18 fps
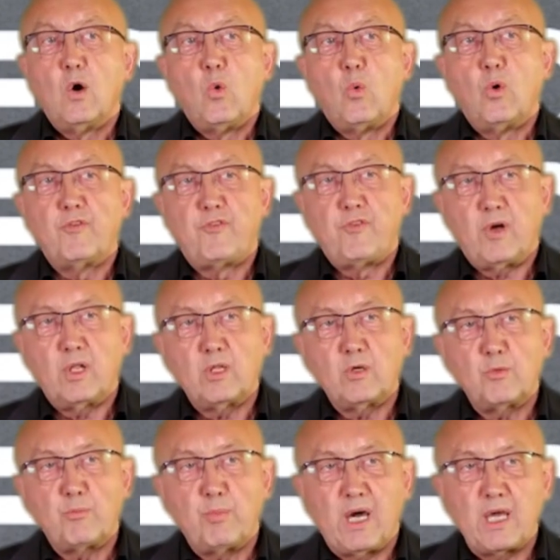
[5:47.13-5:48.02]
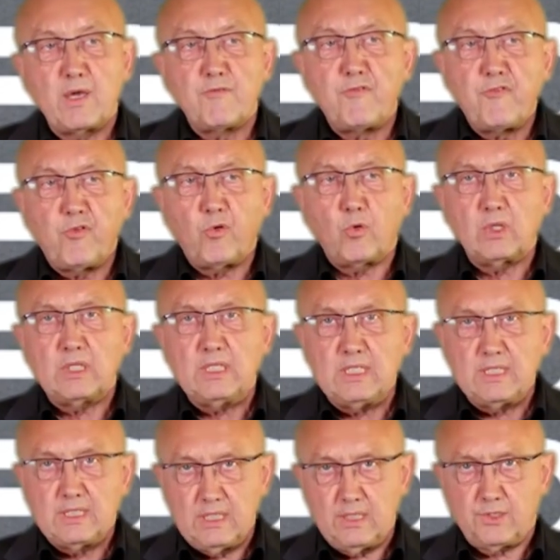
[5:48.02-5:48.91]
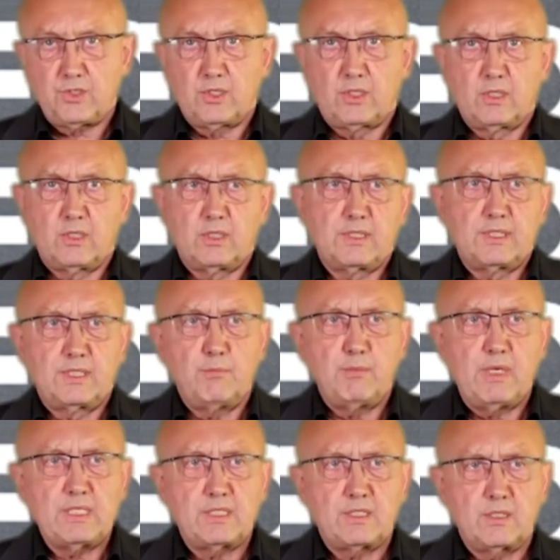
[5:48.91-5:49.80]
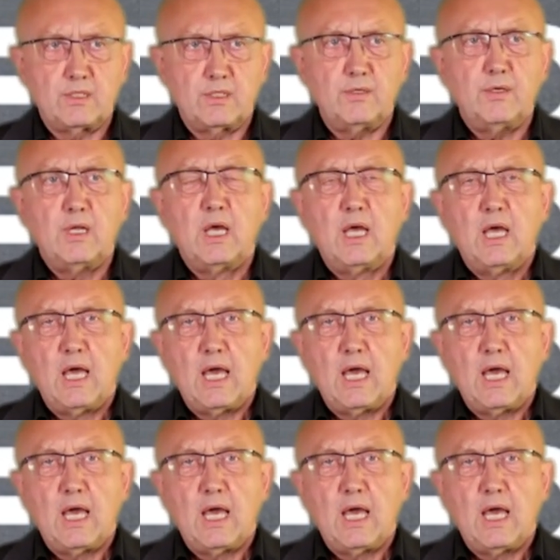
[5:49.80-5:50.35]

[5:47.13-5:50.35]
were followed by a fully digital semester.